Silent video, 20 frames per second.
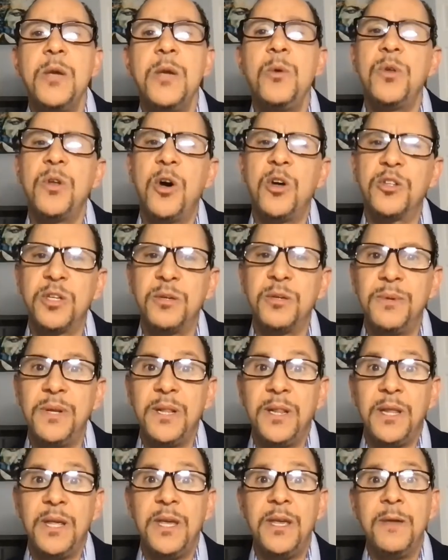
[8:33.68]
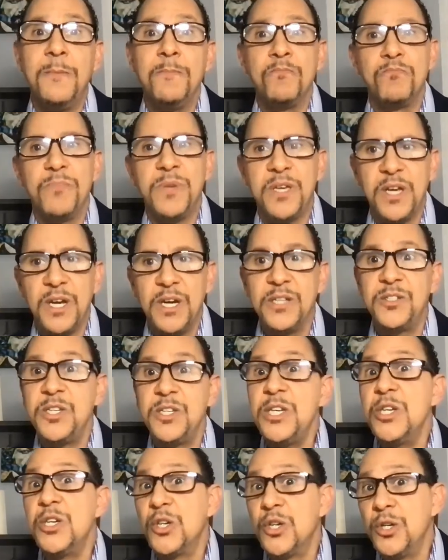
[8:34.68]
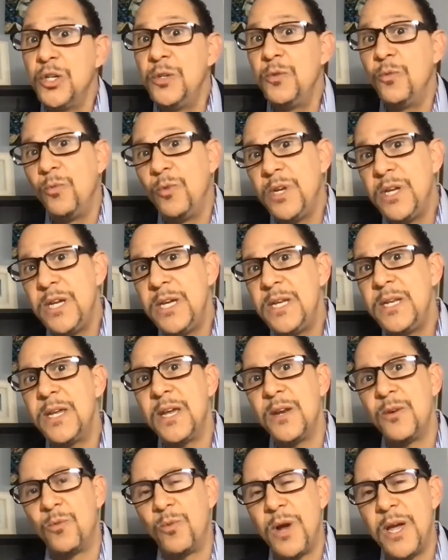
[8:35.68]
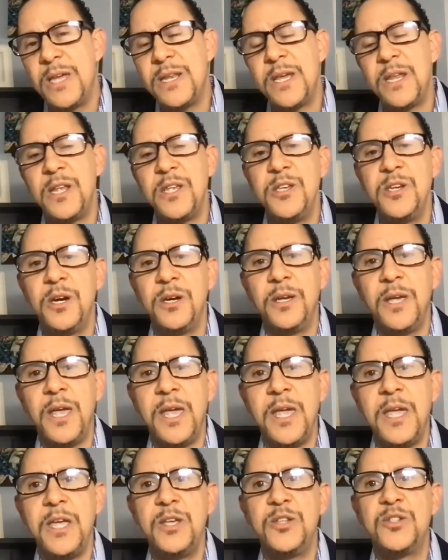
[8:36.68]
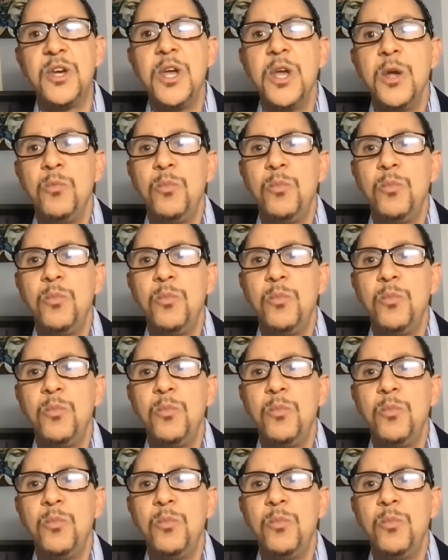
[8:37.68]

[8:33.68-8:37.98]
He would ultimately, because he could read and write at a young age,